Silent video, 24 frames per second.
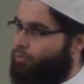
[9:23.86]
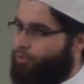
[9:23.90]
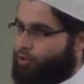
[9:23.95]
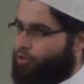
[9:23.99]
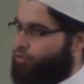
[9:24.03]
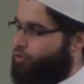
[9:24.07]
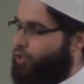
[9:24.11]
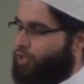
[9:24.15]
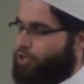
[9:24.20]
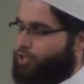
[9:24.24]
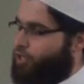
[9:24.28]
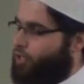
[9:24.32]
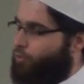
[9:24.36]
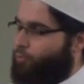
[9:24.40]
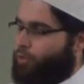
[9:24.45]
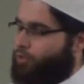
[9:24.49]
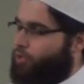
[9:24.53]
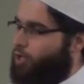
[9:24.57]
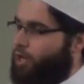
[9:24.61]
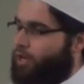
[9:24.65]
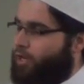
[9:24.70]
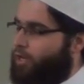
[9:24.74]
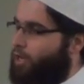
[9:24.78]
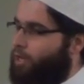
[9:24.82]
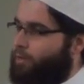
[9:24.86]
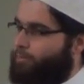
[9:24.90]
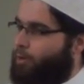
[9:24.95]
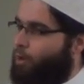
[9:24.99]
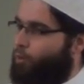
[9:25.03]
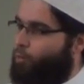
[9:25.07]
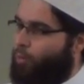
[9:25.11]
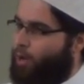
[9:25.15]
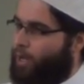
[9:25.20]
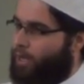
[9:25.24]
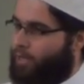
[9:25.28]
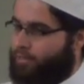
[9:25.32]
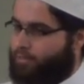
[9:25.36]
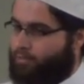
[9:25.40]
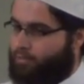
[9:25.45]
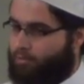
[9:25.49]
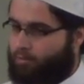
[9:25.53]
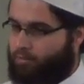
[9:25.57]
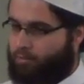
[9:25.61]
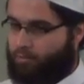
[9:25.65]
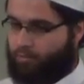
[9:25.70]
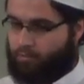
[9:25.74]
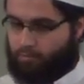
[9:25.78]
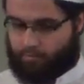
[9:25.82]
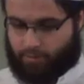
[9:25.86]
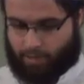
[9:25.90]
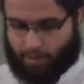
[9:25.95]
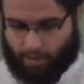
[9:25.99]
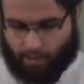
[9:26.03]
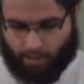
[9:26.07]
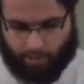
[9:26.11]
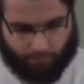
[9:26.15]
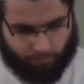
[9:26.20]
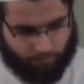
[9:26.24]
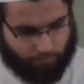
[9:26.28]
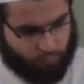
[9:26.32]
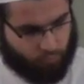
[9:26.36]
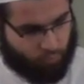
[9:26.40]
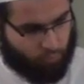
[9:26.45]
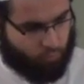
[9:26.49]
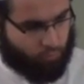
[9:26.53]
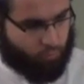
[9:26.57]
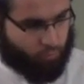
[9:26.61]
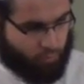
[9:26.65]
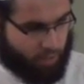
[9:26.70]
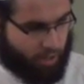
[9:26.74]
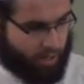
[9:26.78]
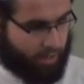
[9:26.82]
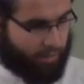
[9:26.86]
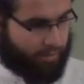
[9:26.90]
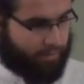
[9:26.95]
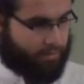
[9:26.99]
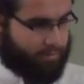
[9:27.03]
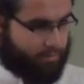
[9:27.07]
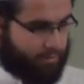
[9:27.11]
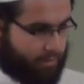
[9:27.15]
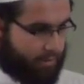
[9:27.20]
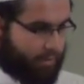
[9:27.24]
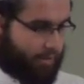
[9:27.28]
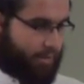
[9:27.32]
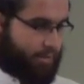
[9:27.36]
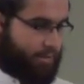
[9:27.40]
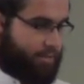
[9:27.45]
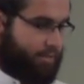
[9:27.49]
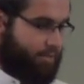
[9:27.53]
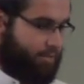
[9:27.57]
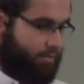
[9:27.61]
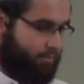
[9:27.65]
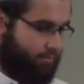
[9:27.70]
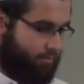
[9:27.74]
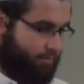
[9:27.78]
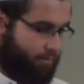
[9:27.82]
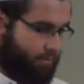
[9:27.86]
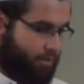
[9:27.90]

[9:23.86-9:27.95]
The treaties are talking about what? That you do not kill us.